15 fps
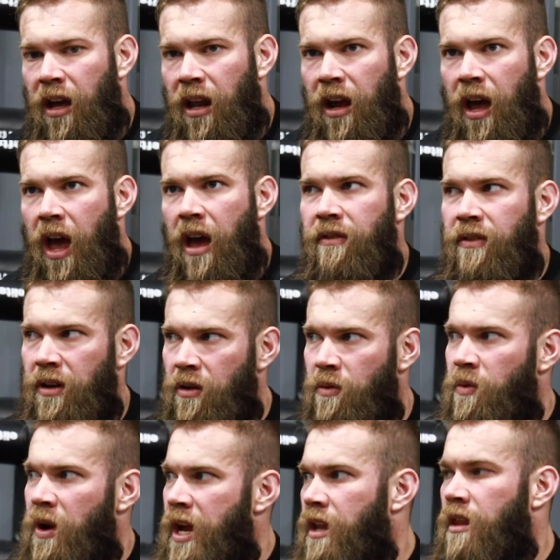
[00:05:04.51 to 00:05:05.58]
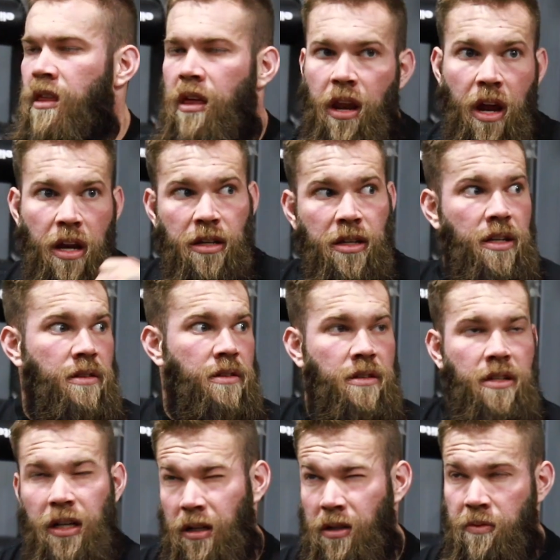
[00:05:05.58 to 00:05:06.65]
at a heavier weight than I did
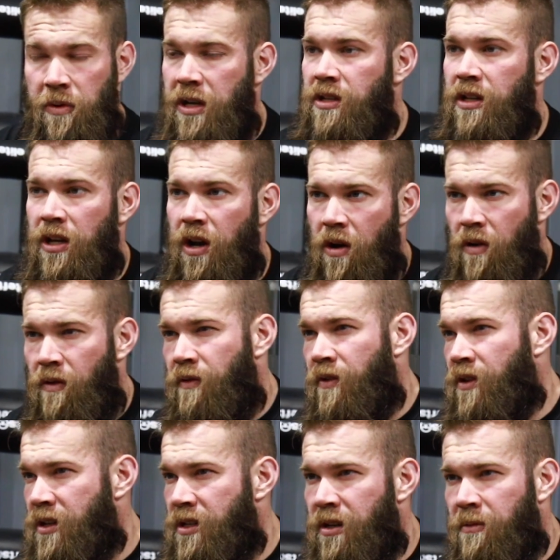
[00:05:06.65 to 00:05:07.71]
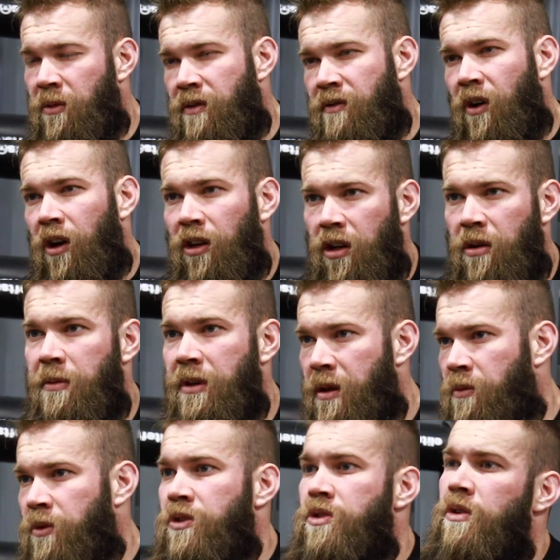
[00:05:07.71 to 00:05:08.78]
6 weeks ago for the similar volume, and
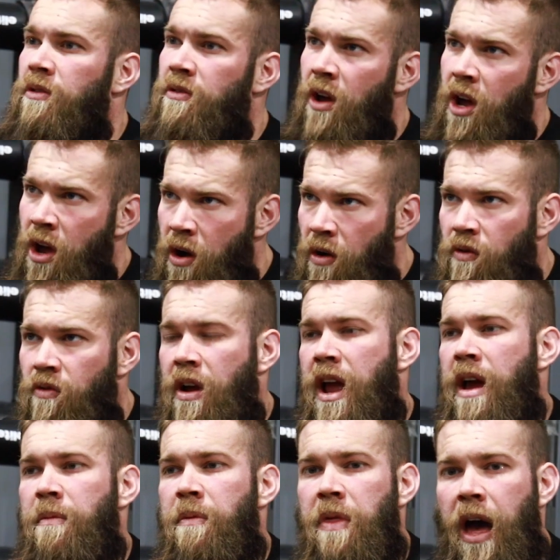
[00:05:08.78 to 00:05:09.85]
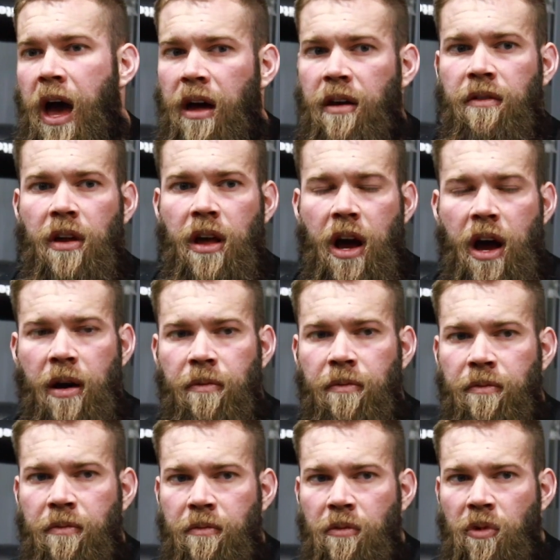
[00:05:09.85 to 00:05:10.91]
then we'll sort of ramp that
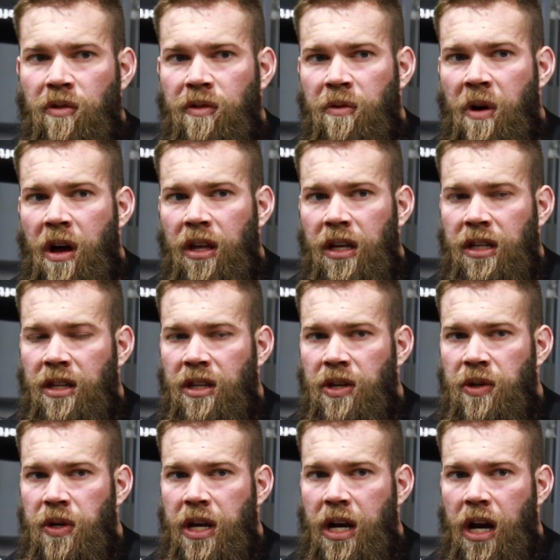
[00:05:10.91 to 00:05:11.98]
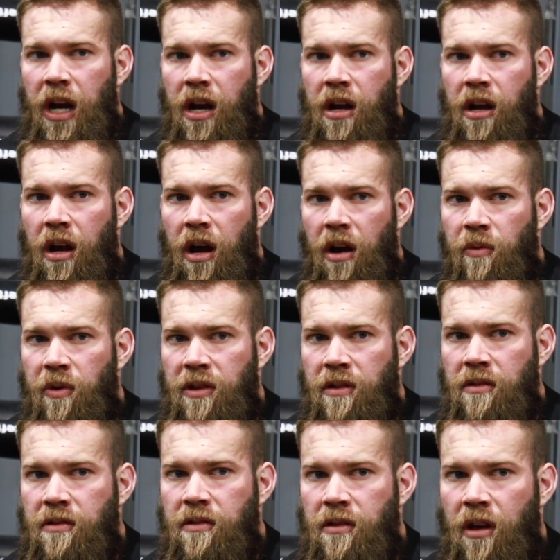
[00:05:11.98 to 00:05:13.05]
moving well into the new year with
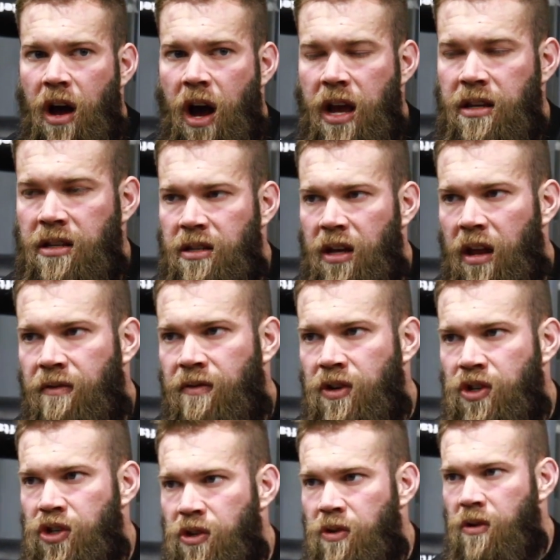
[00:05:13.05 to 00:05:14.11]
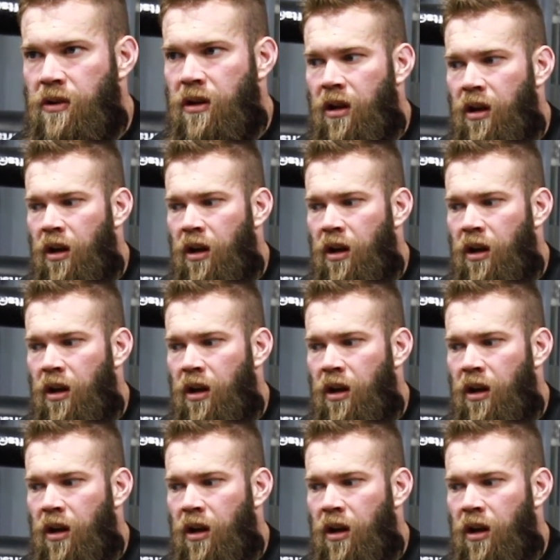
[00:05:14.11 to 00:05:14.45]
eyes set for June